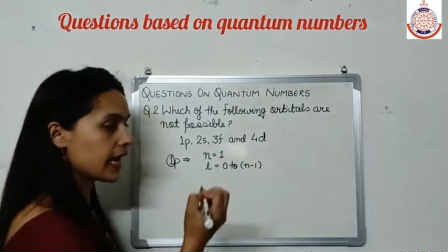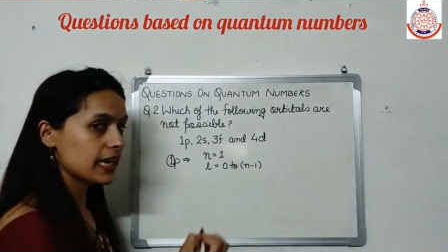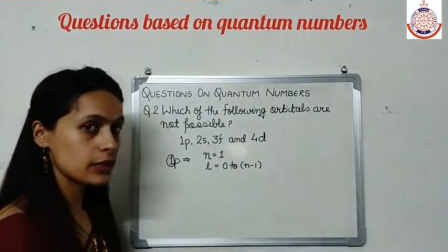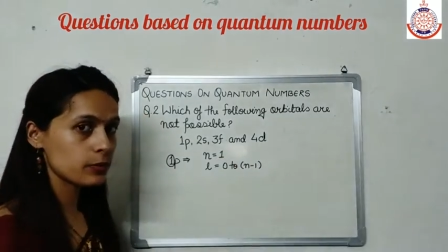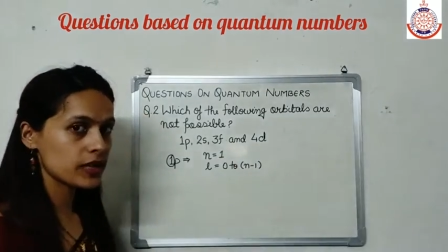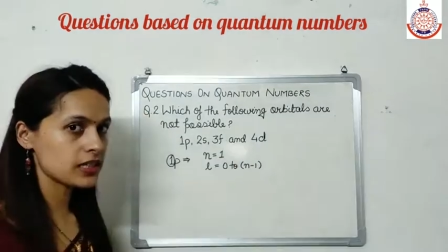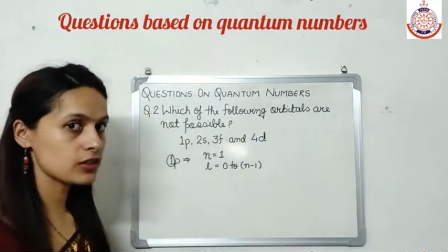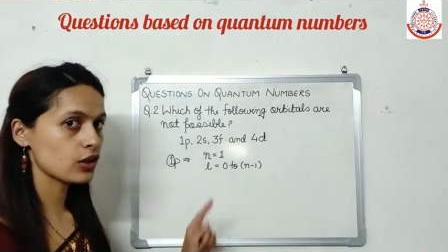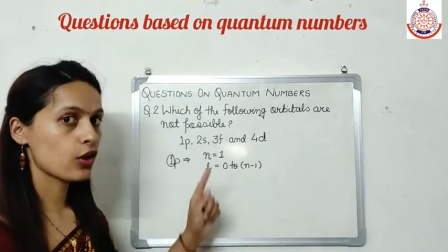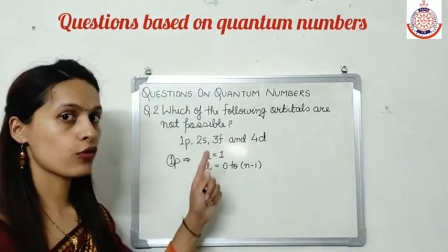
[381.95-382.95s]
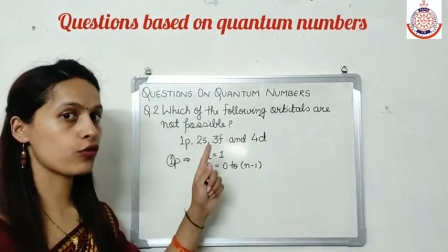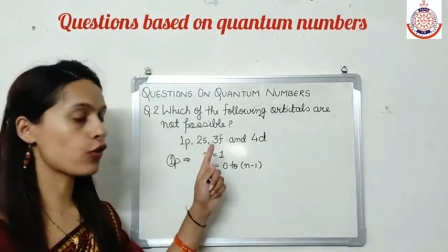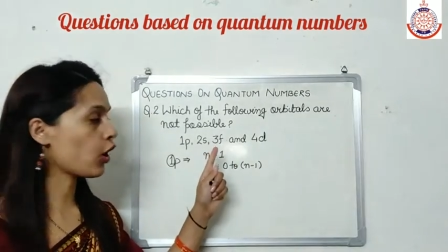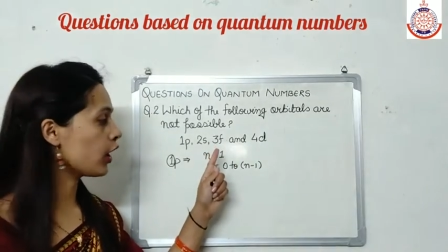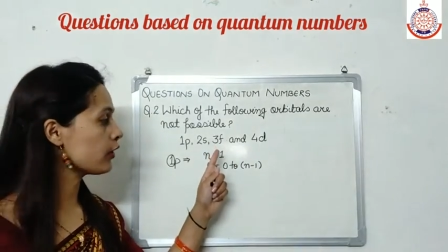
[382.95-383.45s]
It means
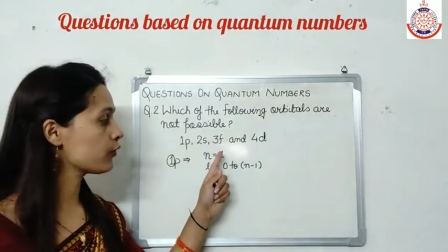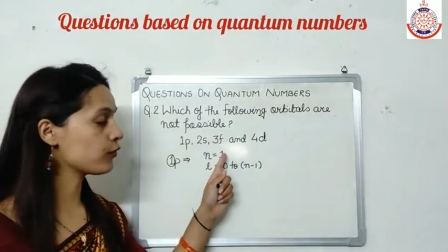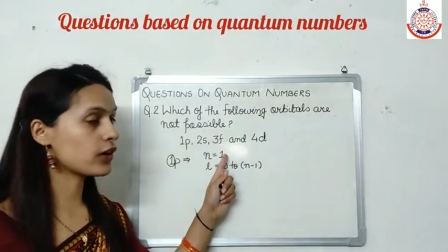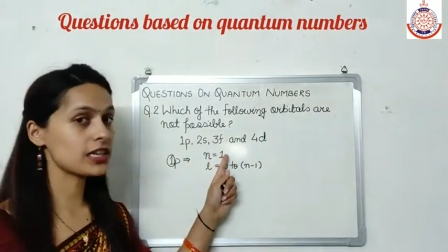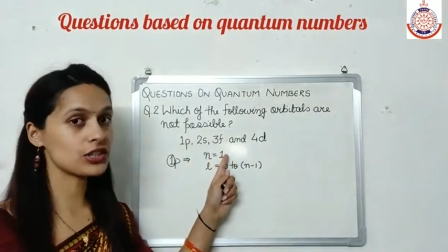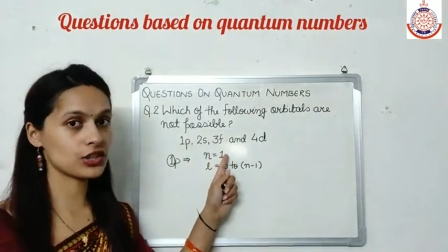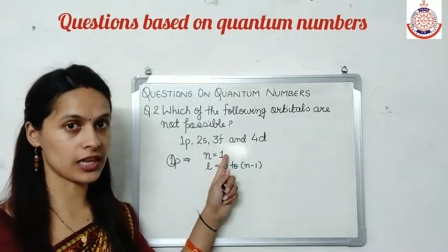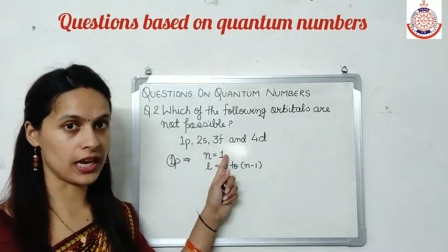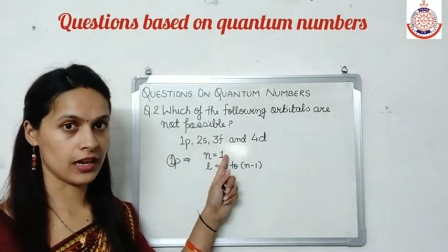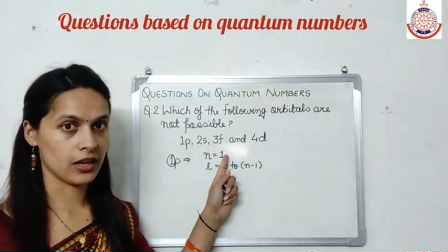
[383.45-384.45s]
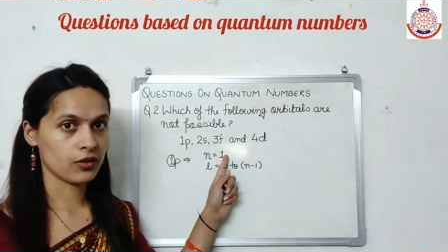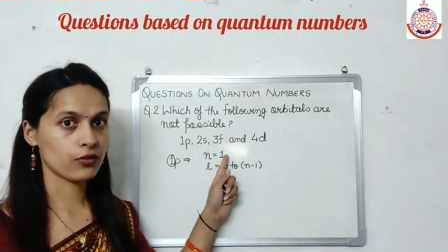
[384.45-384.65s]
for first shell,